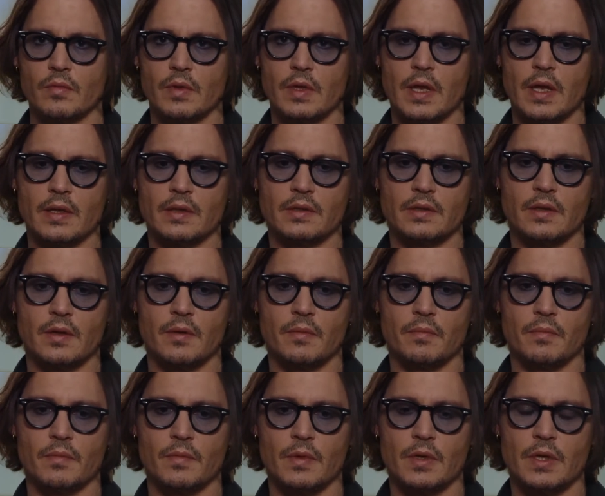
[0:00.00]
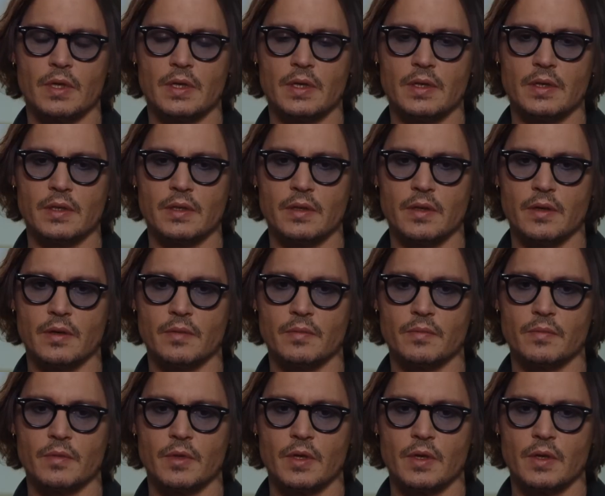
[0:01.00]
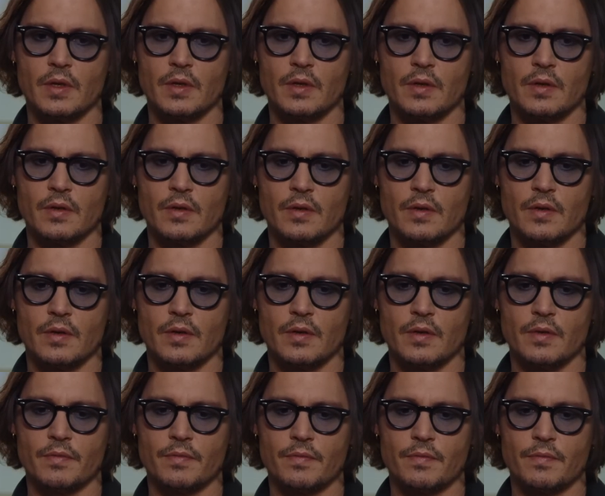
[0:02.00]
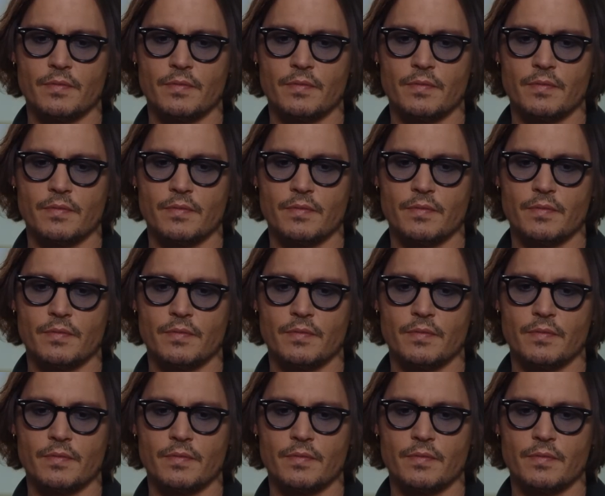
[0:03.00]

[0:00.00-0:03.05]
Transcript: that um, he uh, uh